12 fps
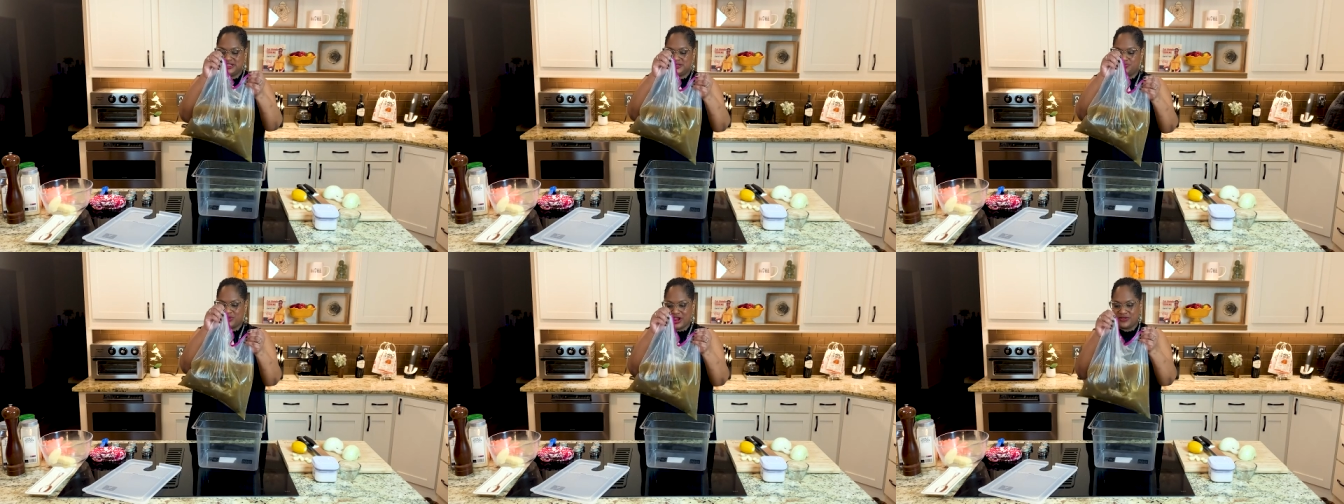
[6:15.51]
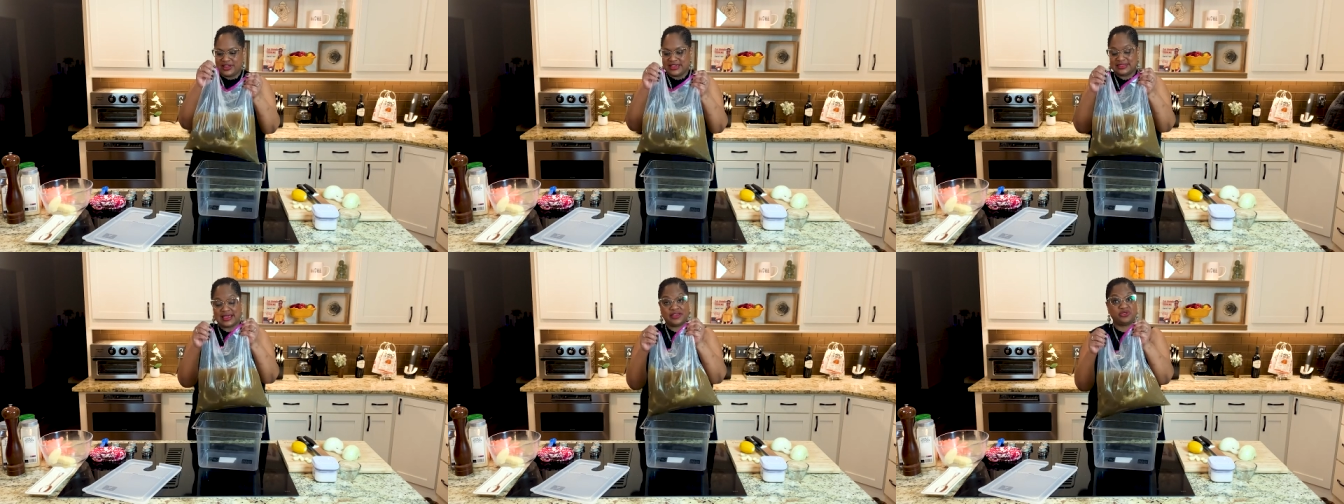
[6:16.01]
It's brown
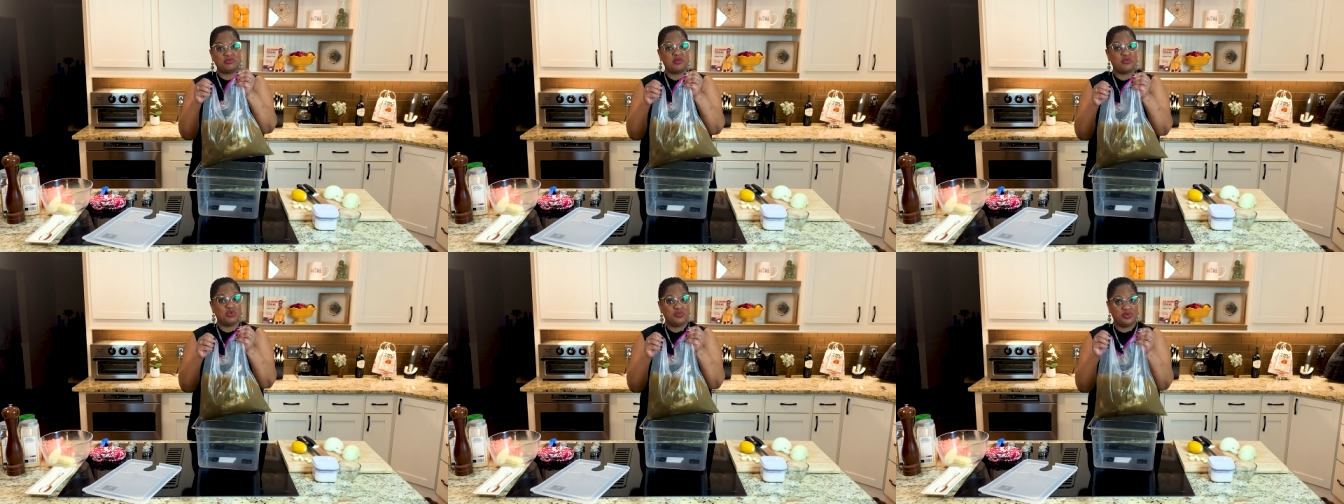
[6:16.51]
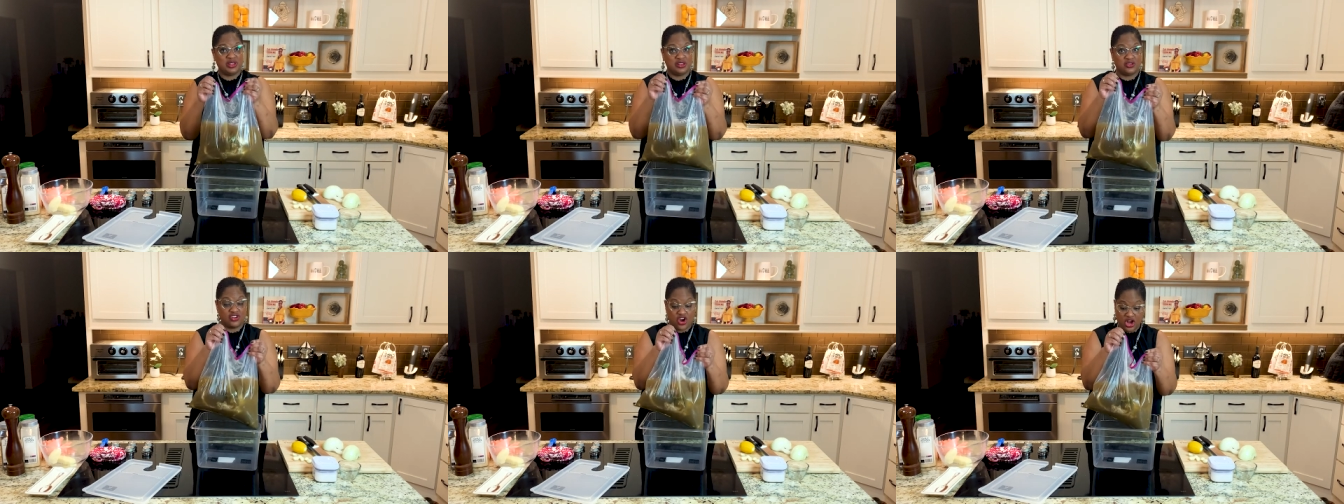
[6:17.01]
like that. Remember we put a
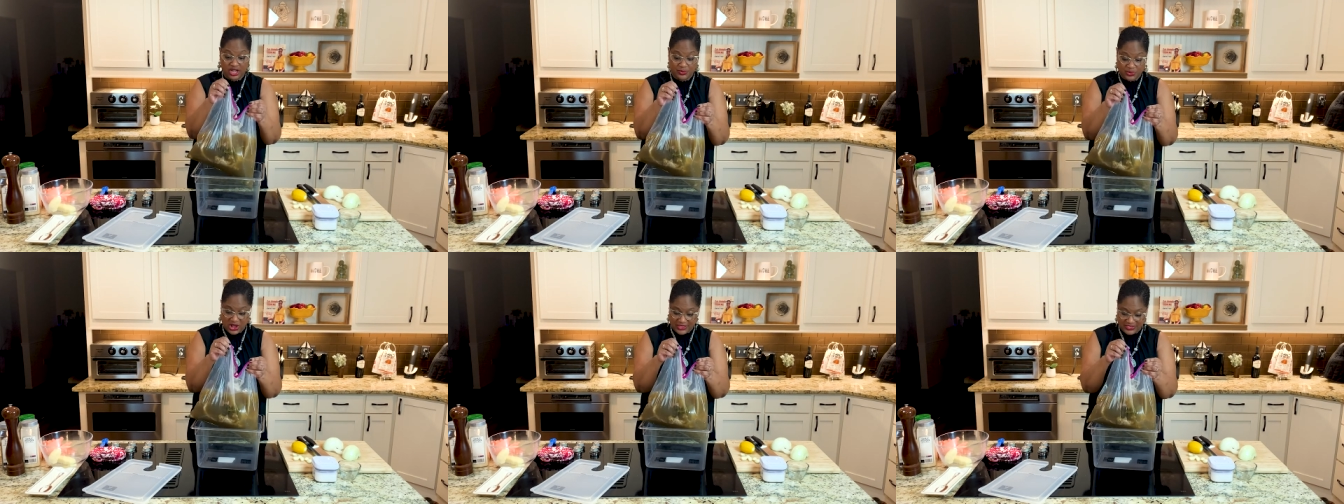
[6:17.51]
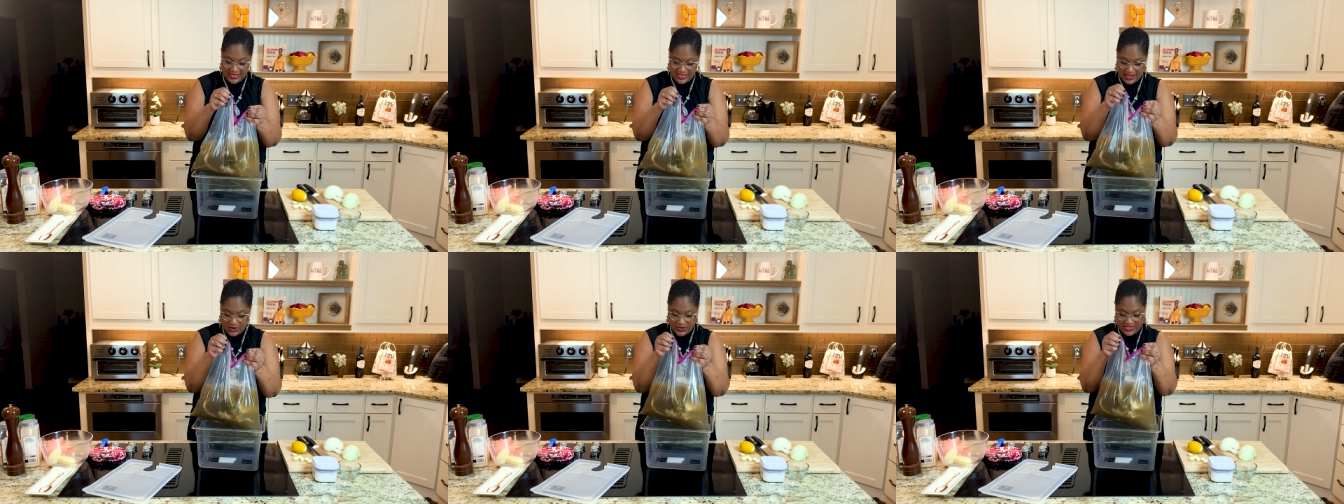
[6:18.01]
little garlic broth in
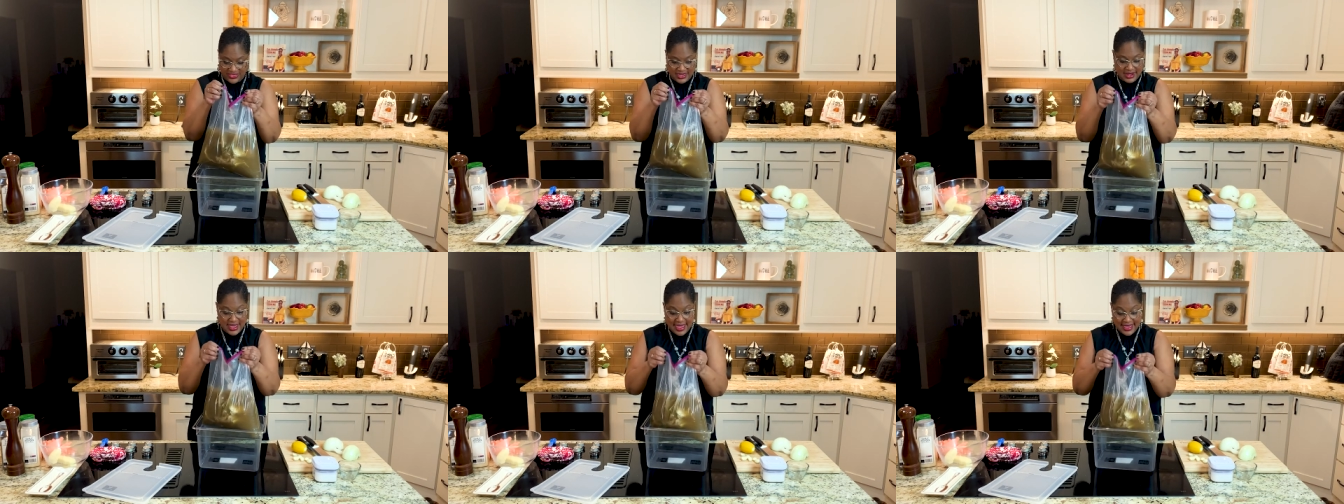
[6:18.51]
there with it?